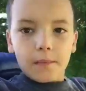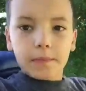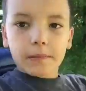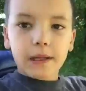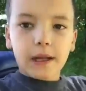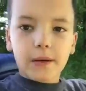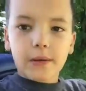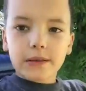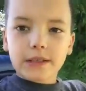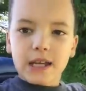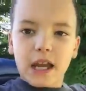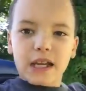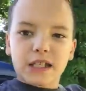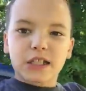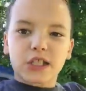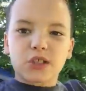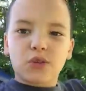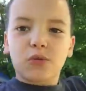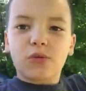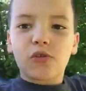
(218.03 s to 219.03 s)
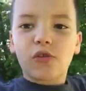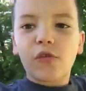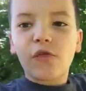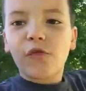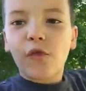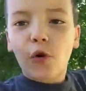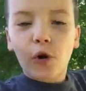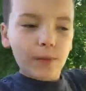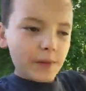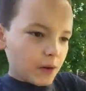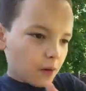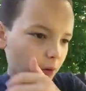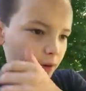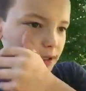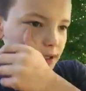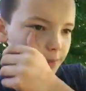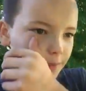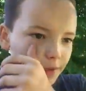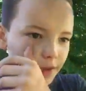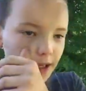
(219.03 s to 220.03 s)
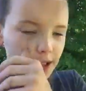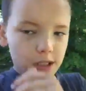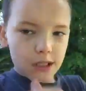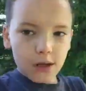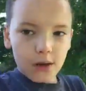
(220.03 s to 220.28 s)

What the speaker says: anyways guys, I just want to inform you on something.